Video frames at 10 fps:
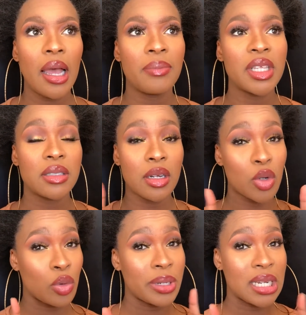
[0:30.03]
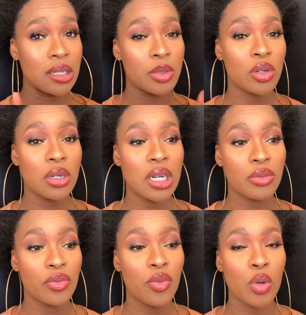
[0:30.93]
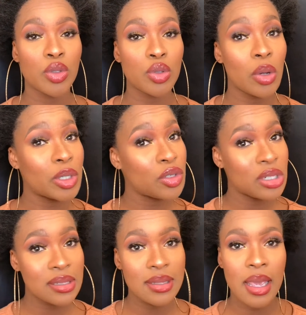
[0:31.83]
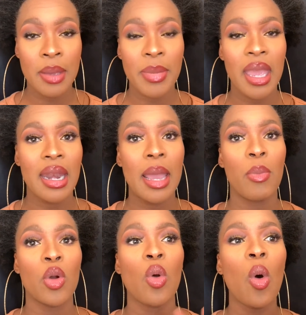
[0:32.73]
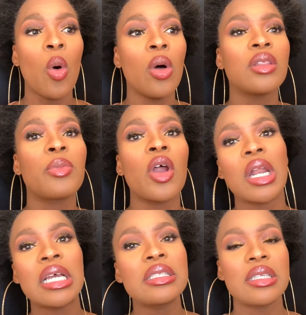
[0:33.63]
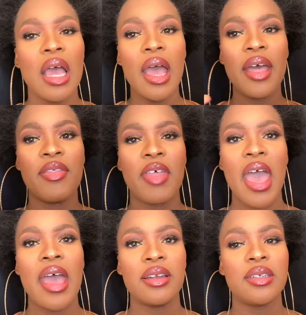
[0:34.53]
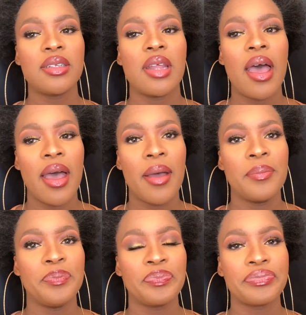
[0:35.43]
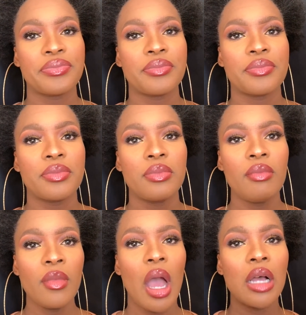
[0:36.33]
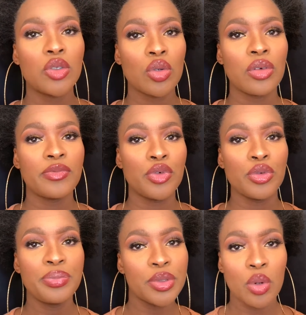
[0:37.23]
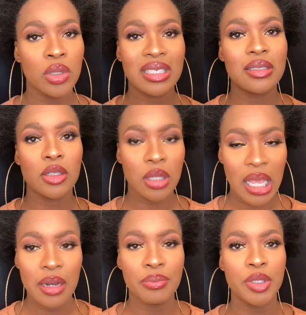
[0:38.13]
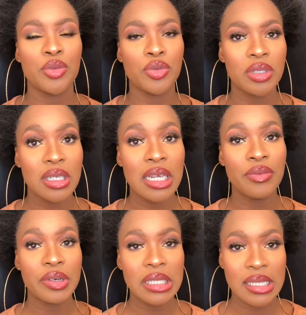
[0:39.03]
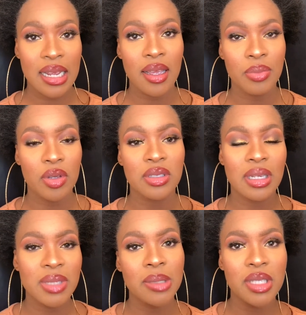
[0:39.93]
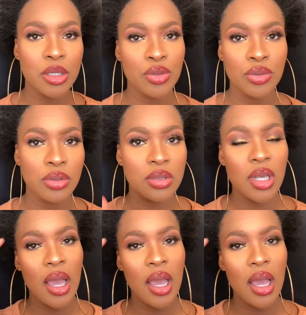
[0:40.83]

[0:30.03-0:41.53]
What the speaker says: They started opening a little bit on level 4, so I went to Dischem and I bought all the products that are sort of dupes or just can be used every day, because sometimes I use